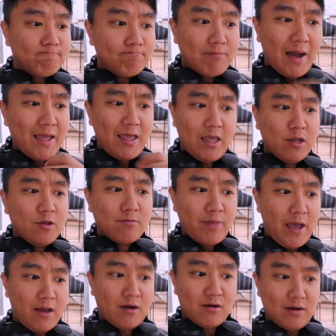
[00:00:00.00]
my
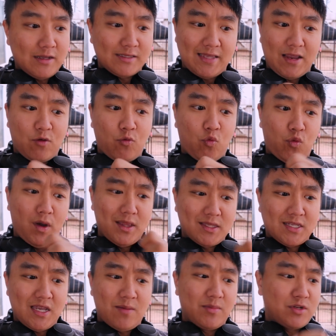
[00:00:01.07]
incubator, it's like, what
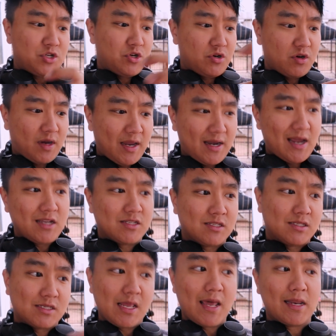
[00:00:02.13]
temperature can I
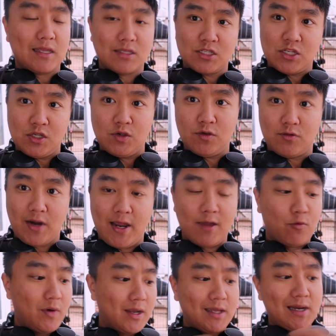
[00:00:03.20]
set it to,
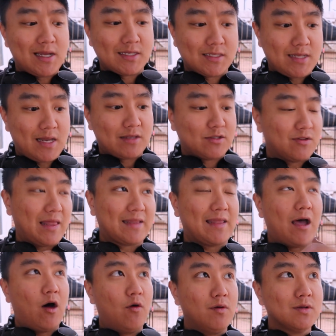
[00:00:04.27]
right? What can I set it to? Like, they
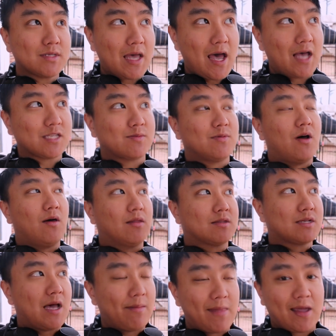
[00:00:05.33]
always ask me all the
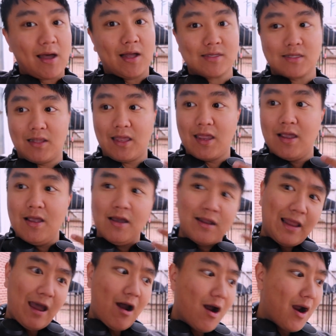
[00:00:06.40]
time, like, constantly,
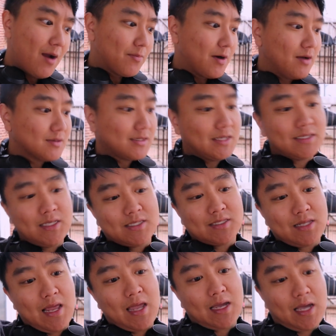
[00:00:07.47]
like, all right, bro, since
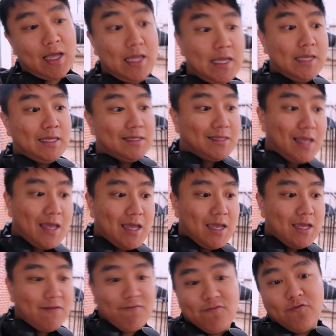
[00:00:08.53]
it's like
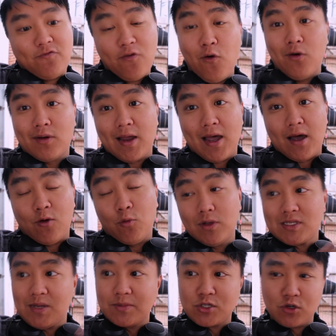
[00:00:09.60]
day four now,
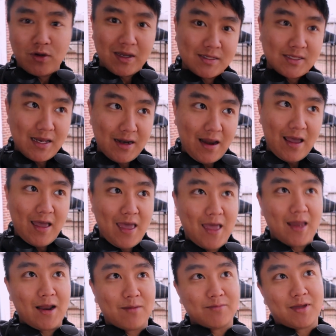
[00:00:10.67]
what temperature do I set it at?
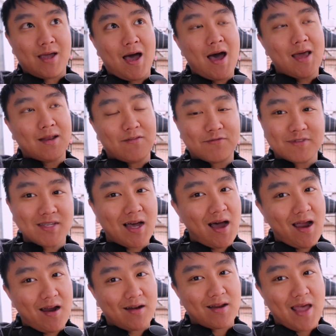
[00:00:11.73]
And I'm kind of
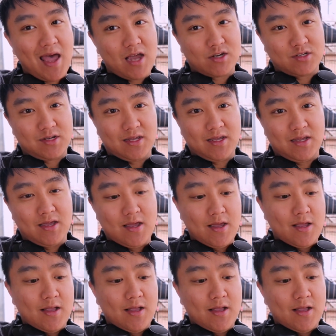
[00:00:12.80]
tired, actually,